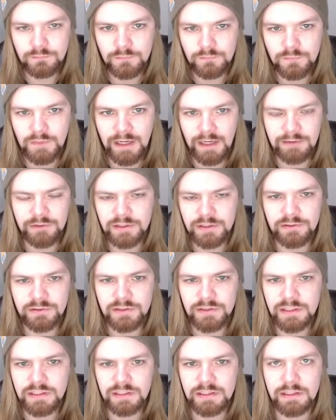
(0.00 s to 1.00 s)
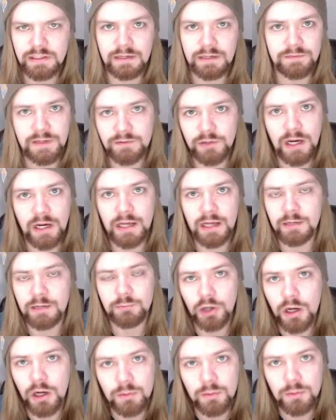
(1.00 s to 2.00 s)
everything you need. I've never had a
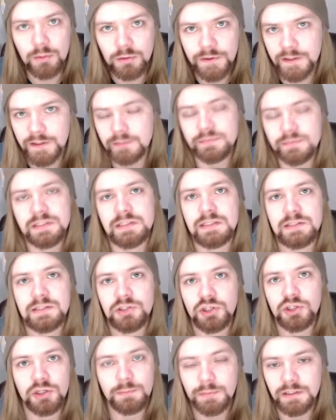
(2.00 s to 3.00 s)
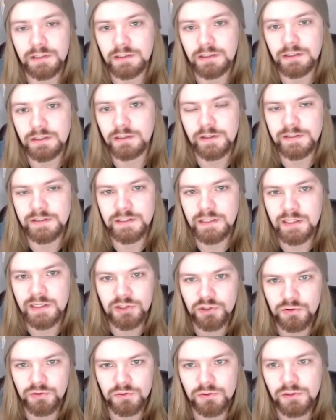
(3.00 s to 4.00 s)
problem with them shipping
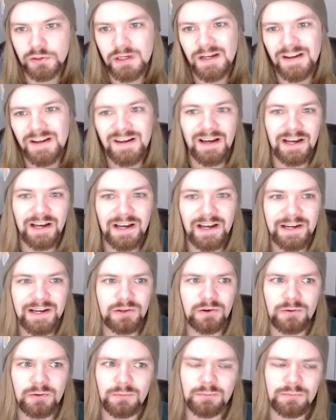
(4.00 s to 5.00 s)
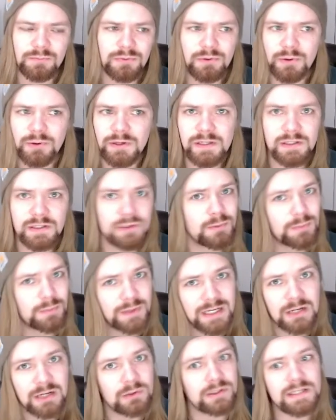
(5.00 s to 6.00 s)
residential. Again, they're pretty
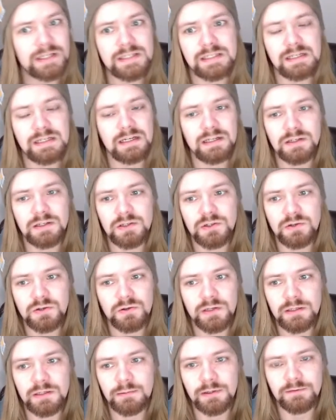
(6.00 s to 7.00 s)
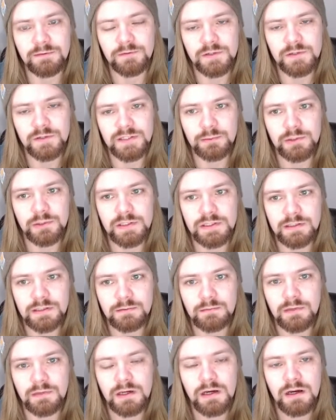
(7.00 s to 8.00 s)
ubiquitous in industry, but for some
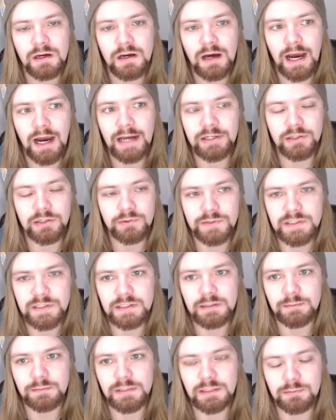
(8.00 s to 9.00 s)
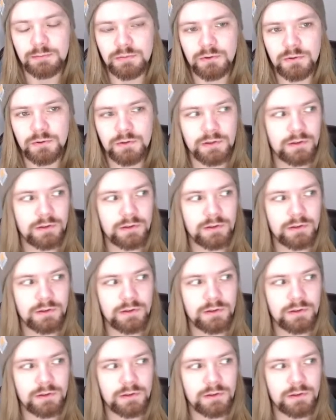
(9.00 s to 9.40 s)
reason, I don't see people